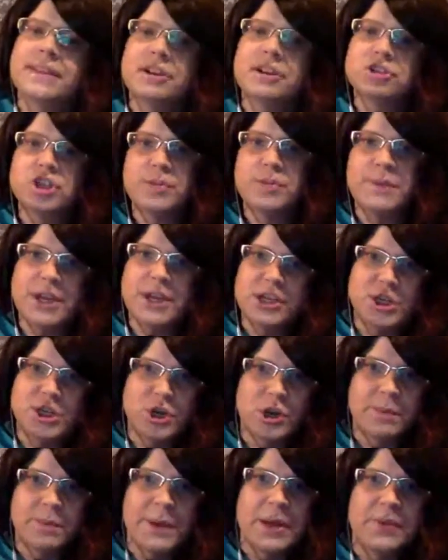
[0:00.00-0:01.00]
should be a
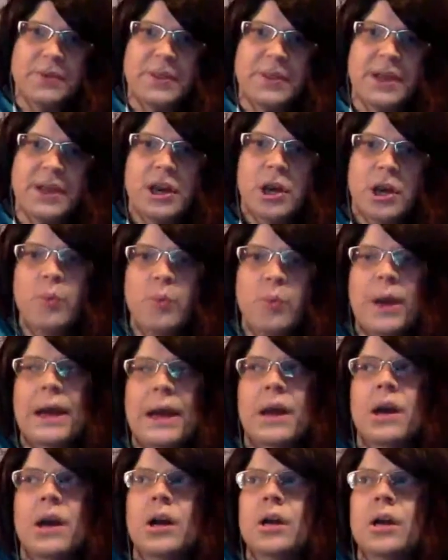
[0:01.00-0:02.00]
term out there
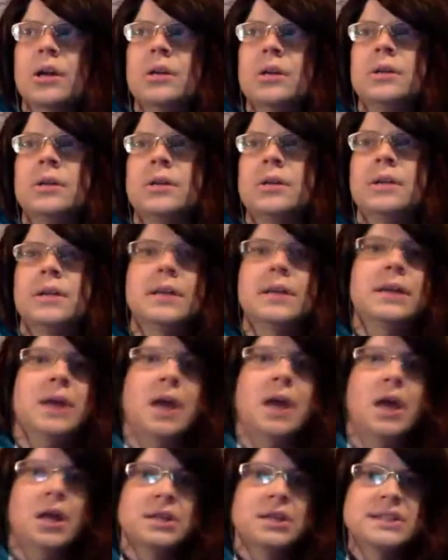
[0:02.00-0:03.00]
where
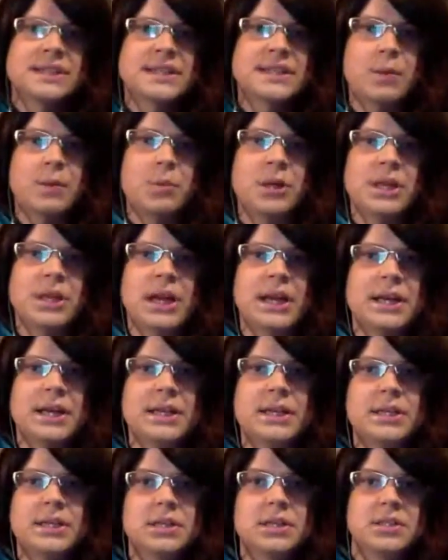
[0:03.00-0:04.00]
someone that
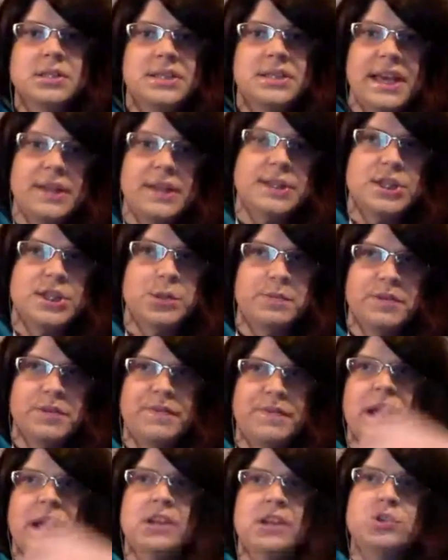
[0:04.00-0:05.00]
takes
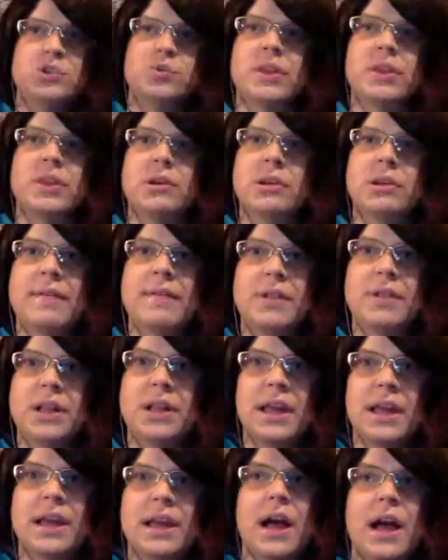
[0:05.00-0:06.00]
superfan to another level,
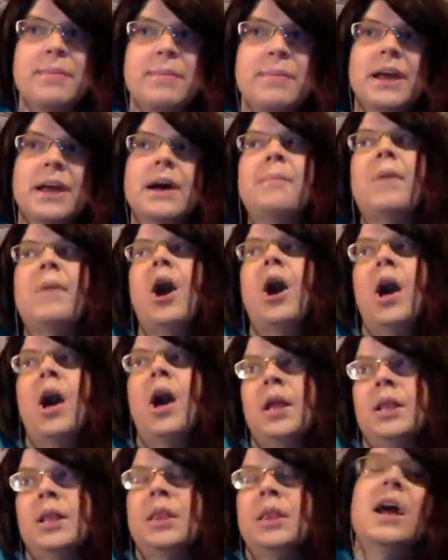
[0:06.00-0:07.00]
like, I mean, come
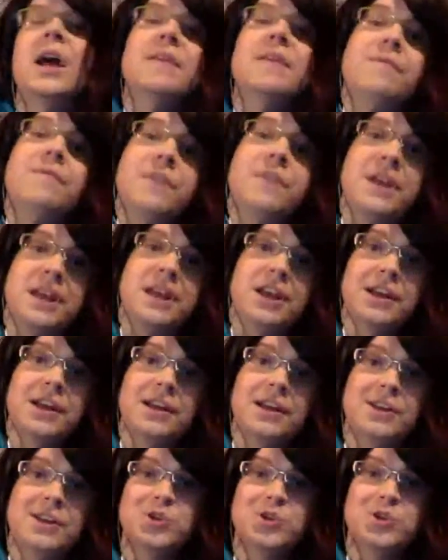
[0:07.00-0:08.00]
on, live feeding
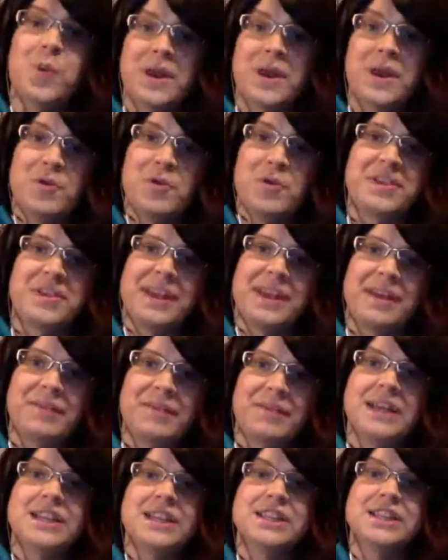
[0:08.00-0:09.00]

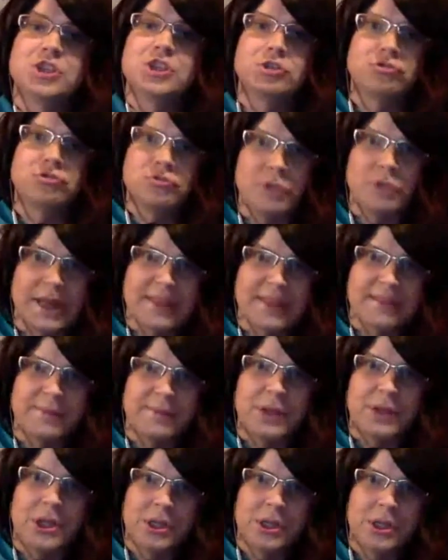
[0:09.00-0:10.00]
24/7 is stressful.